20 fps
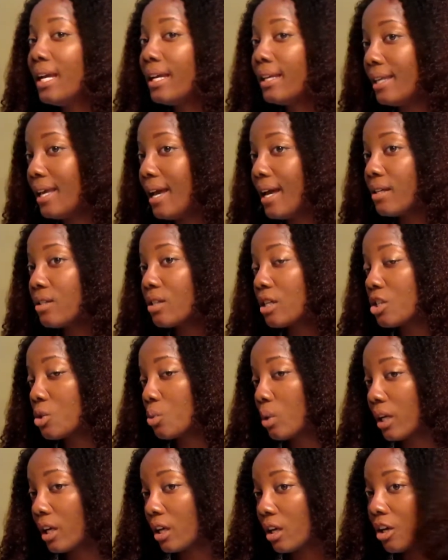yeah, so I just
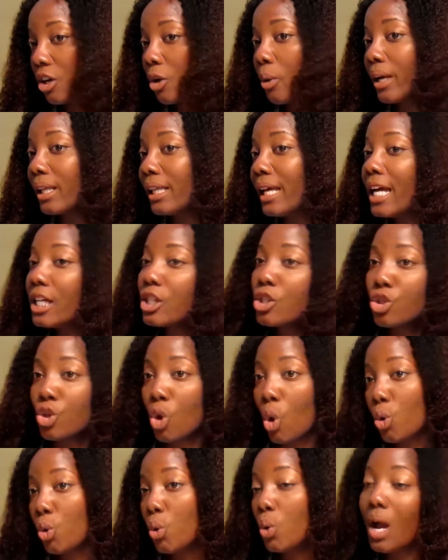want to get in here quickly and
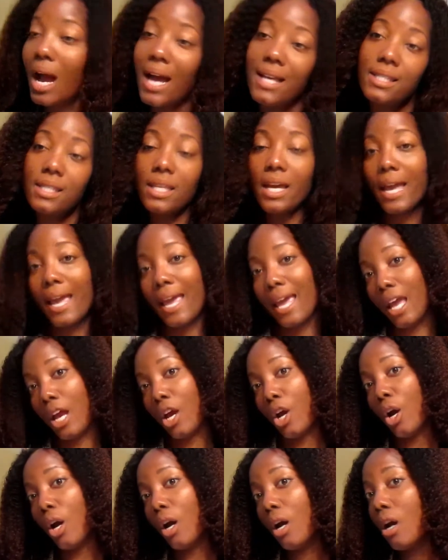show you guys the
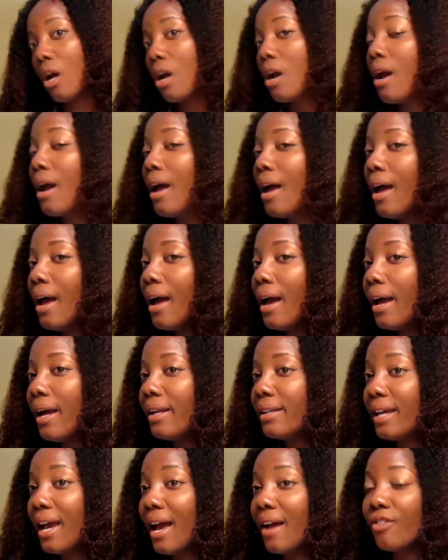hair.
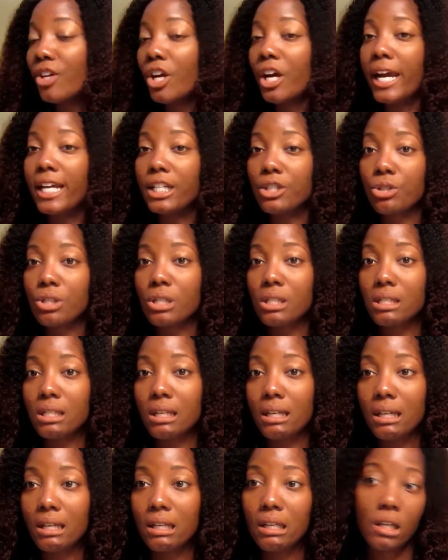And yeah, if you're
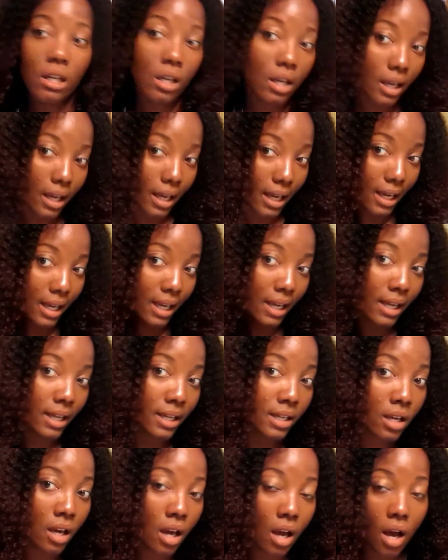interested
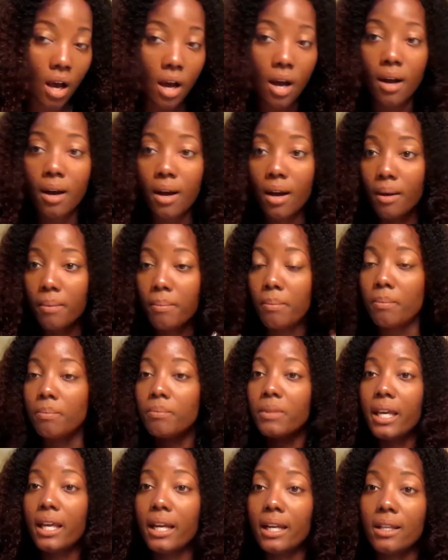in
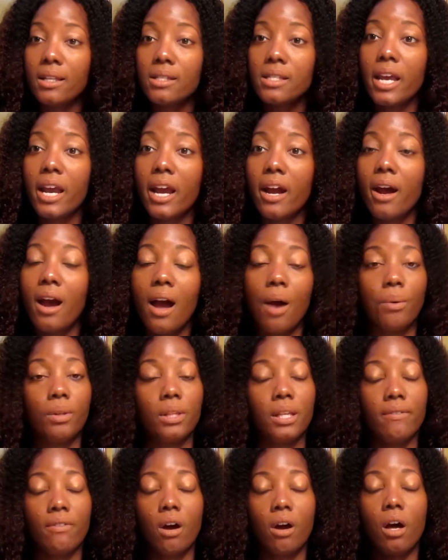getting this hair, I will
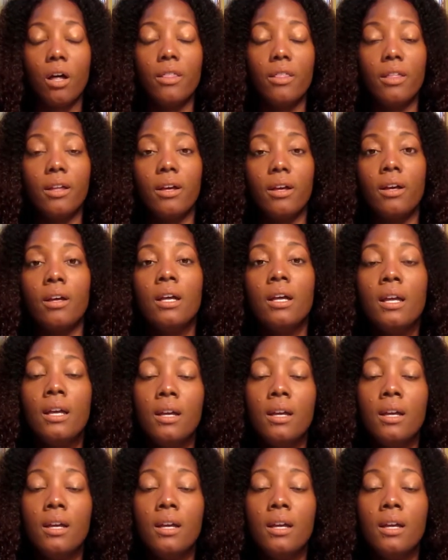leave all the